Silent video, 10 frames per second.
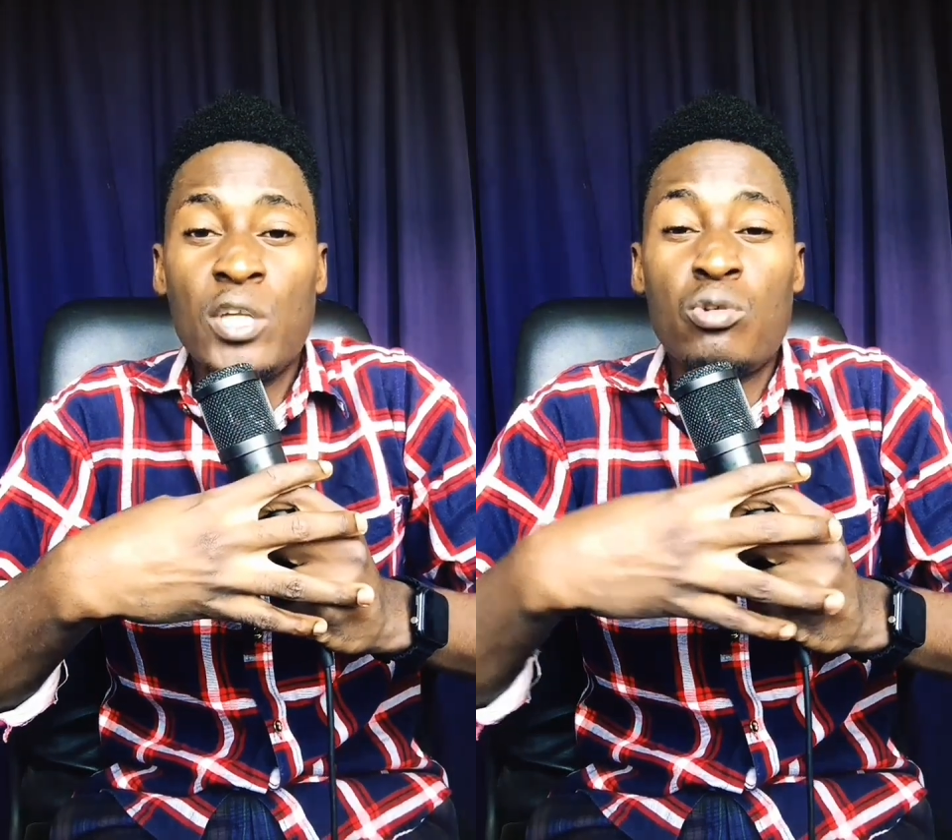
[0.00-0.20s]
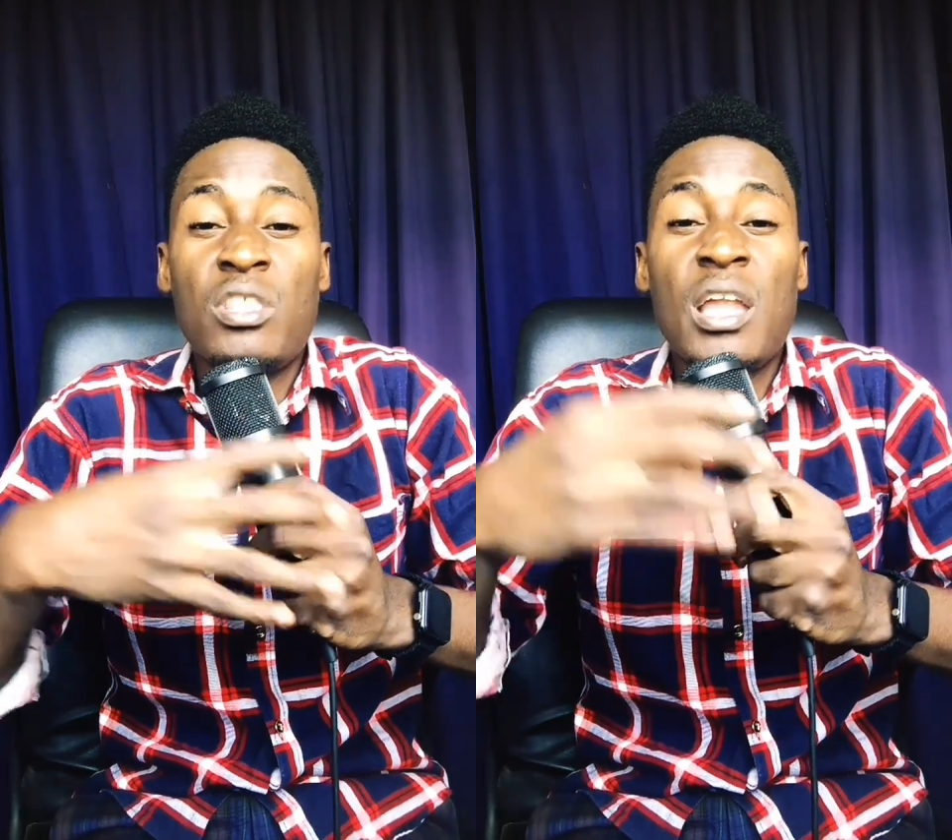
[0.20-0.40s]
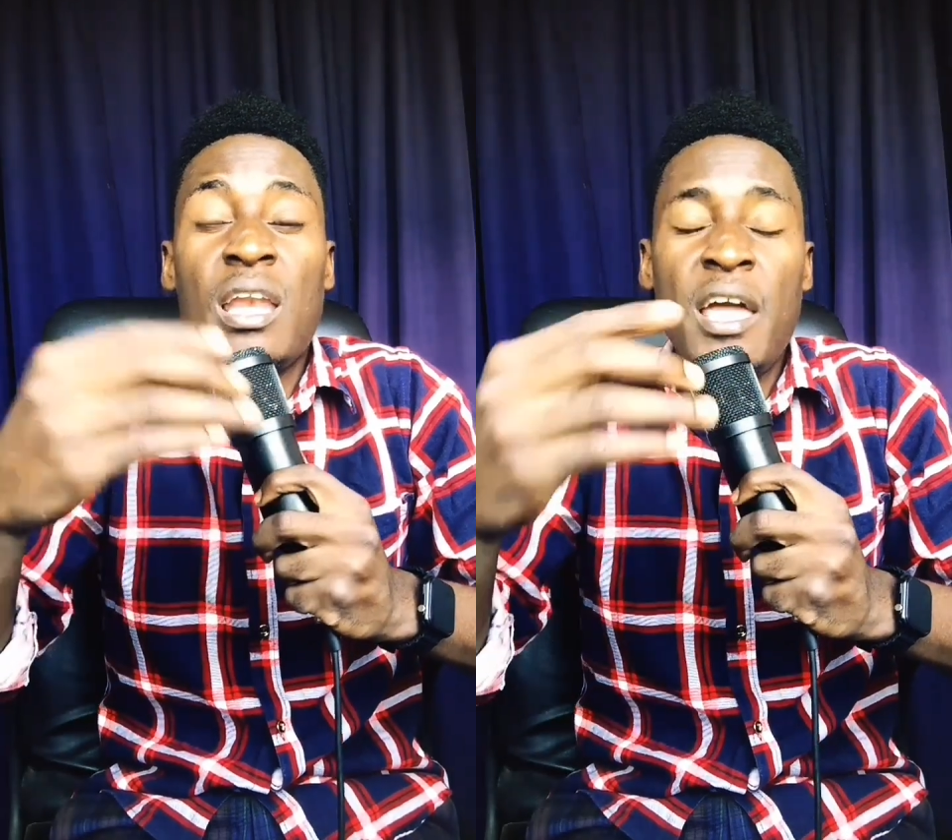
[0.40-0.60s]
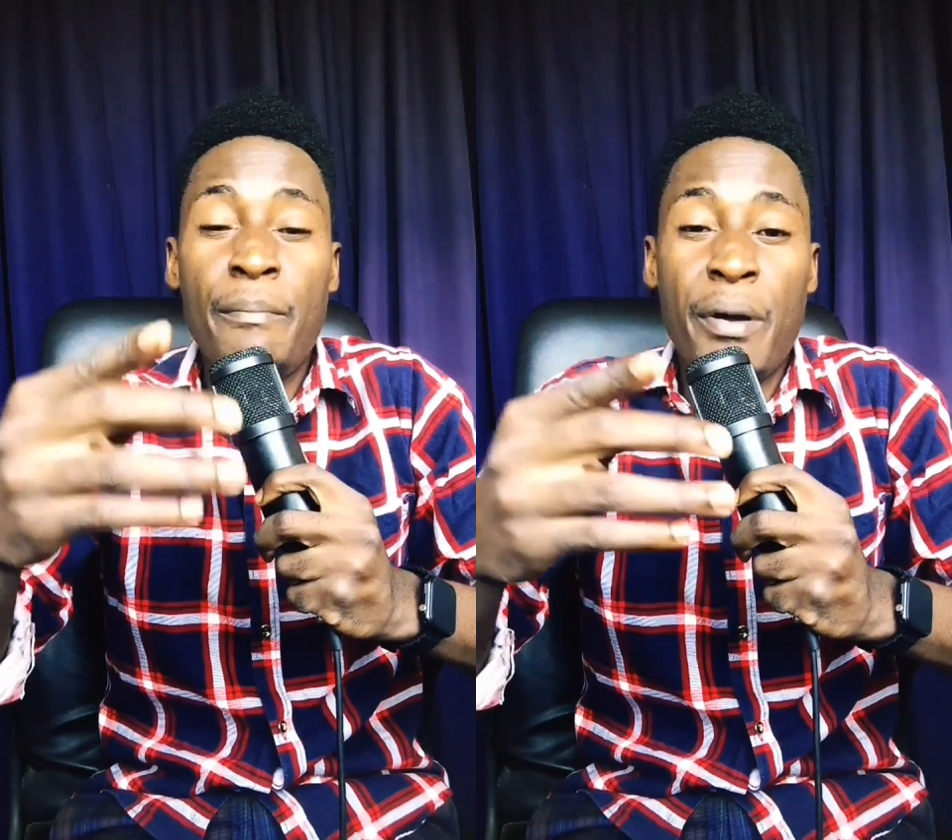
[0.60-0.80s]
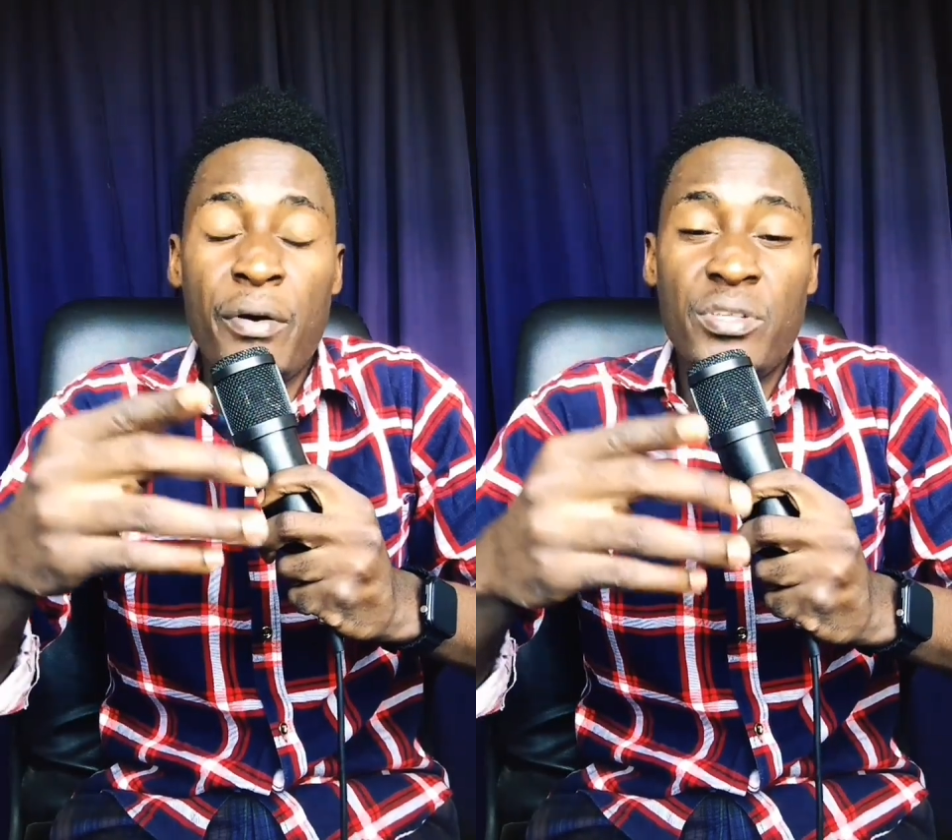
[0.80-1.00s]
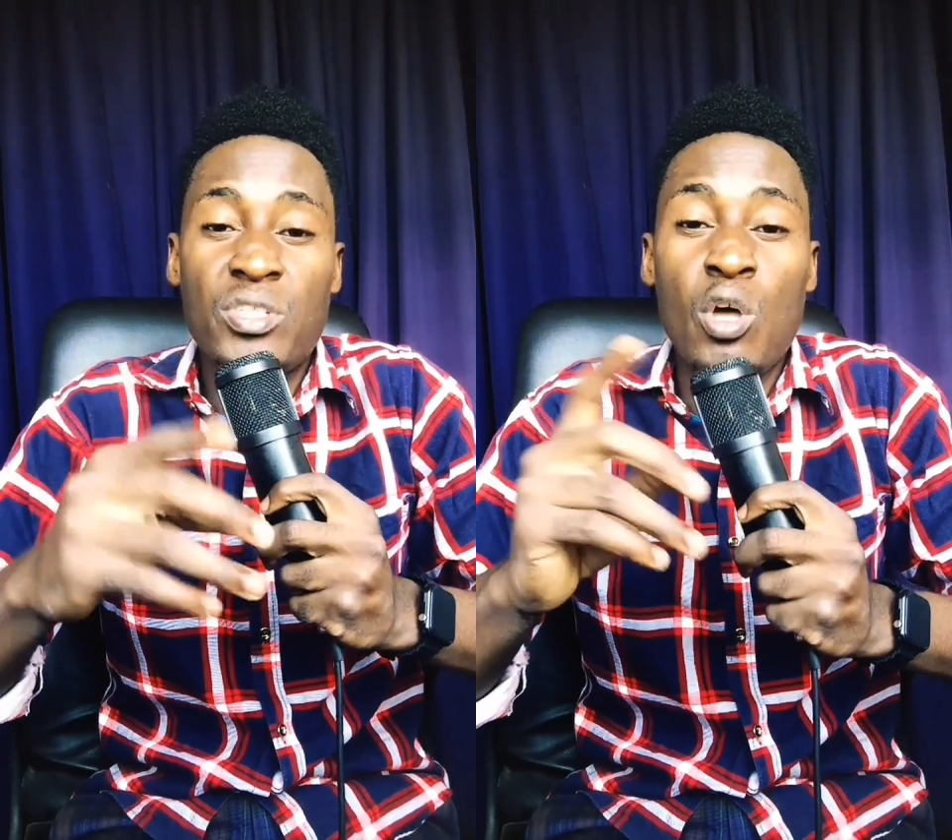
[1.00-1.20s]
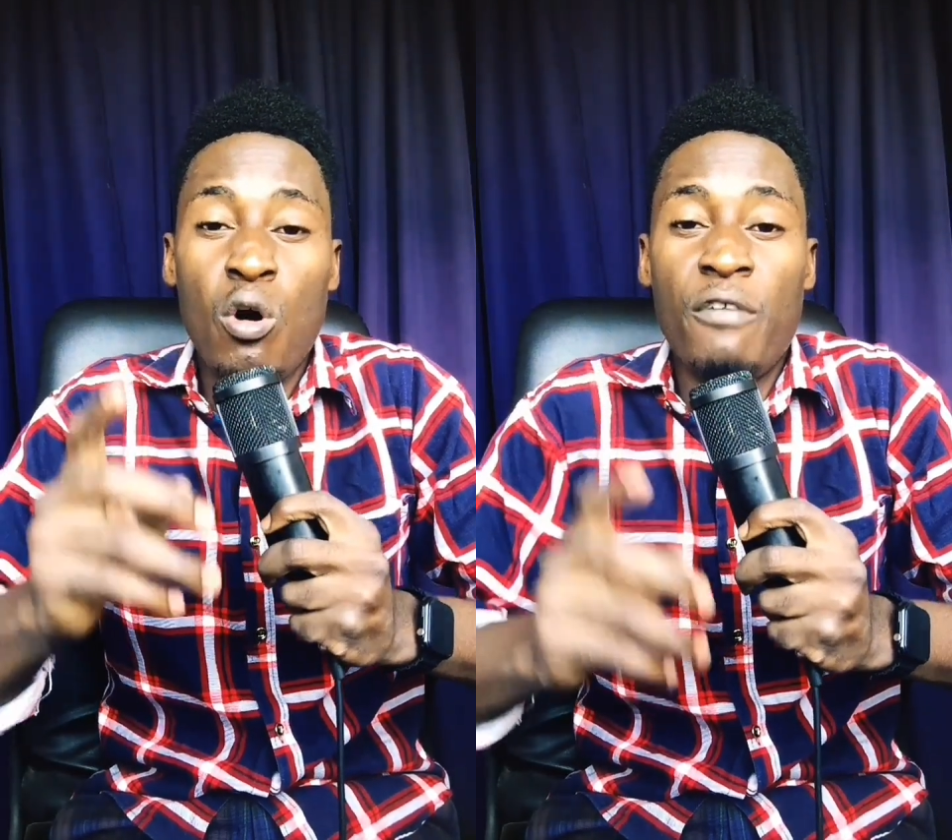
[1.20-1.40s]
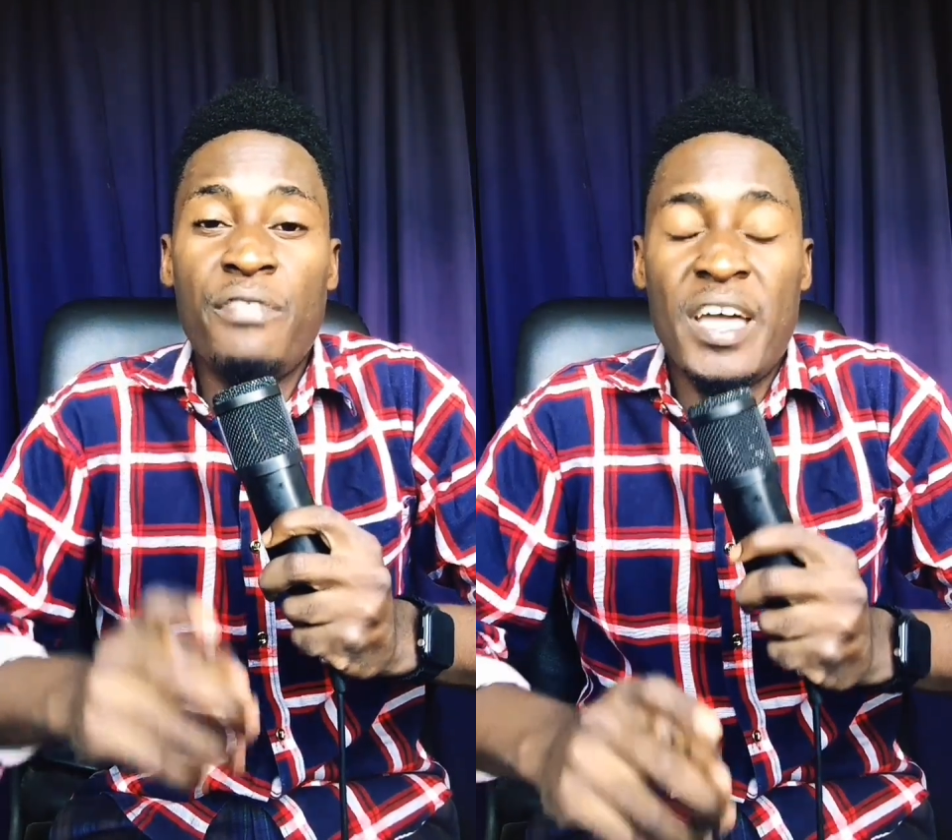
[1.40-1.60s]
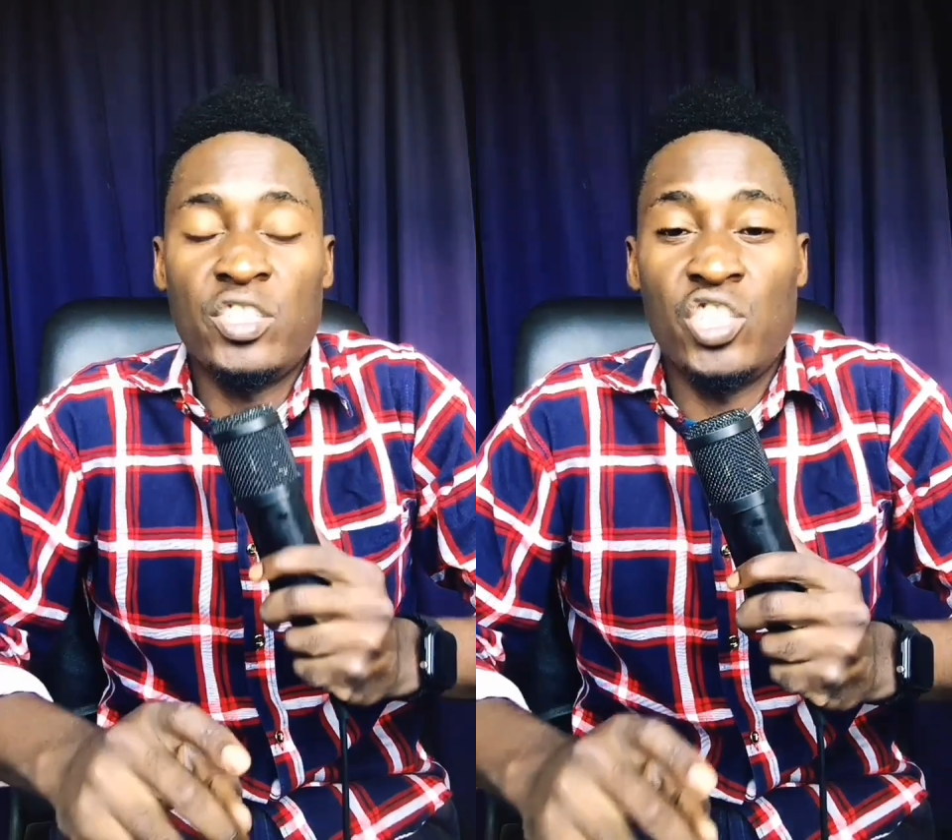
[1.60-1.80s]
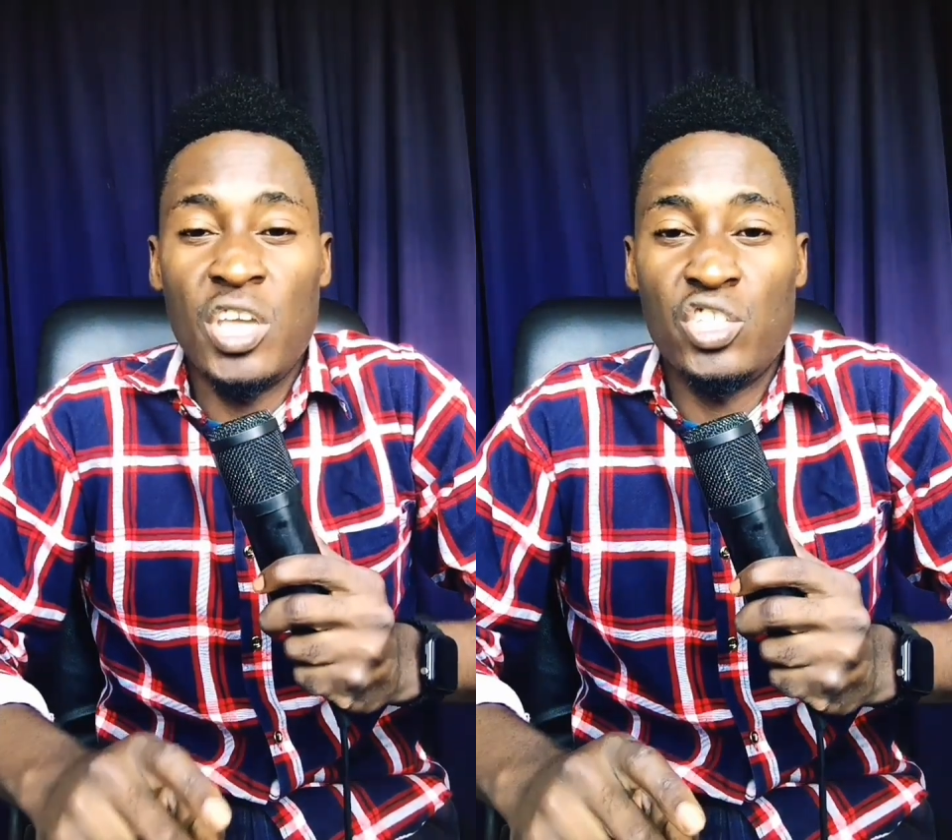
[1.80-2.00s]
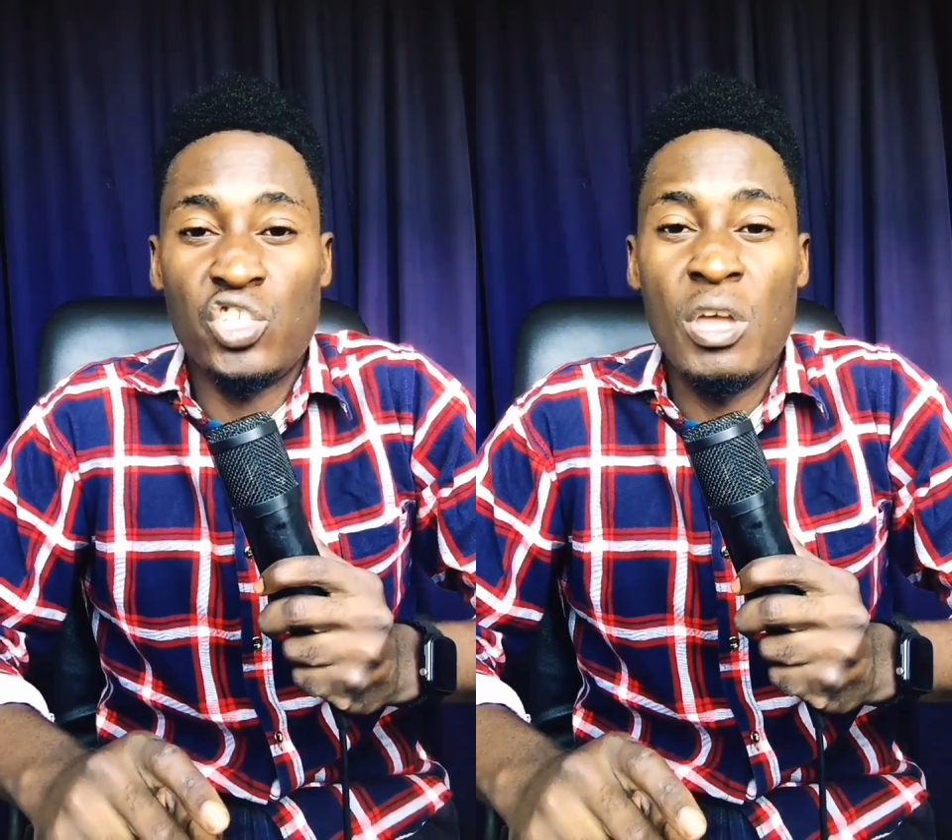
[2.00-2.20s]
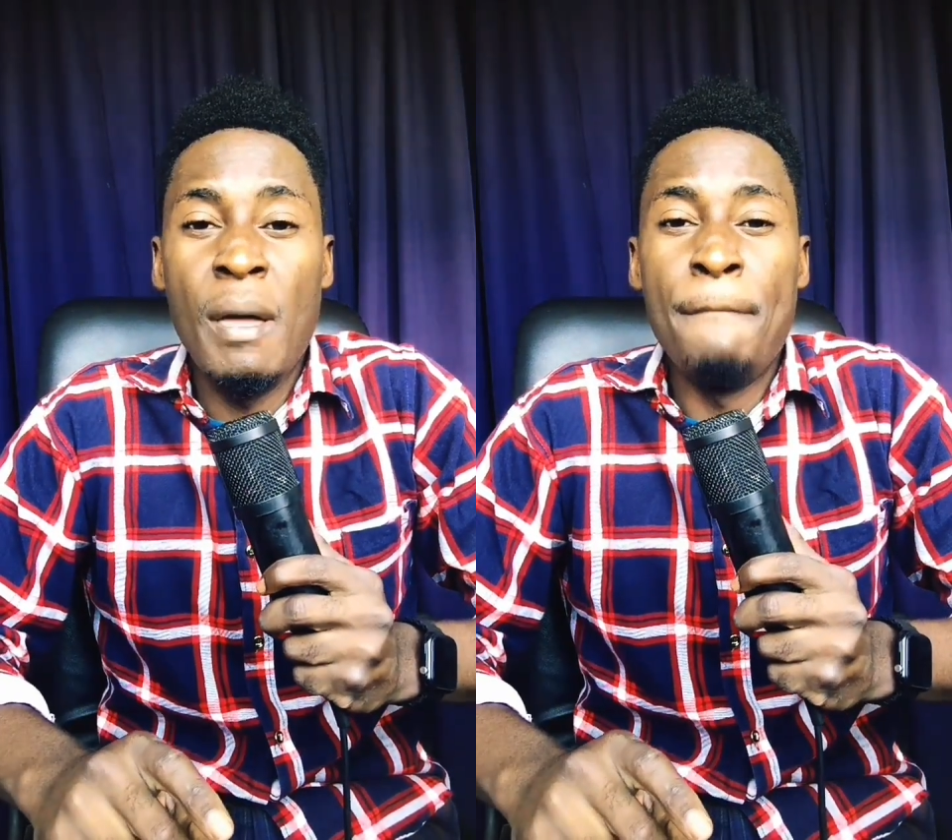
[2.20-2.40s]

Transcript: to the laborers of that church.